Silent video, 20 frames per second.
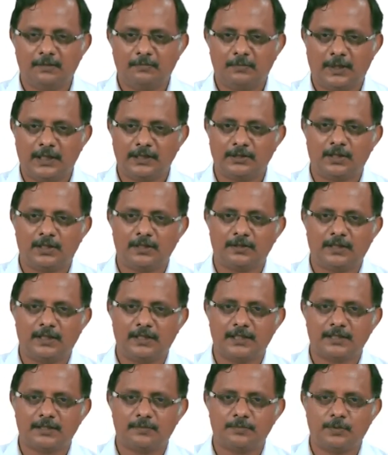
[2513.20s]
but I thought
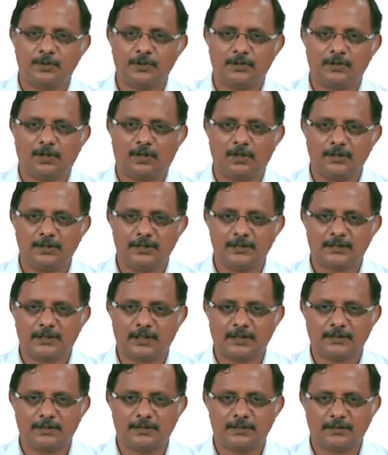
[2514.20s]
let us put all these
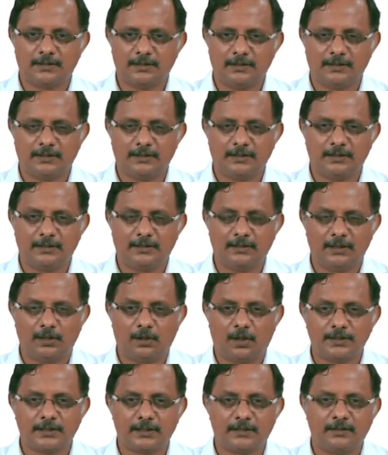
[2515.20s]
structures in a
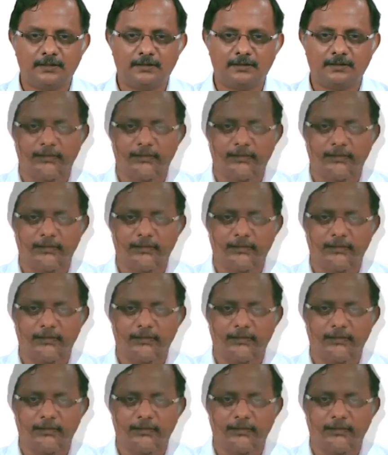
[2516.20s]
logical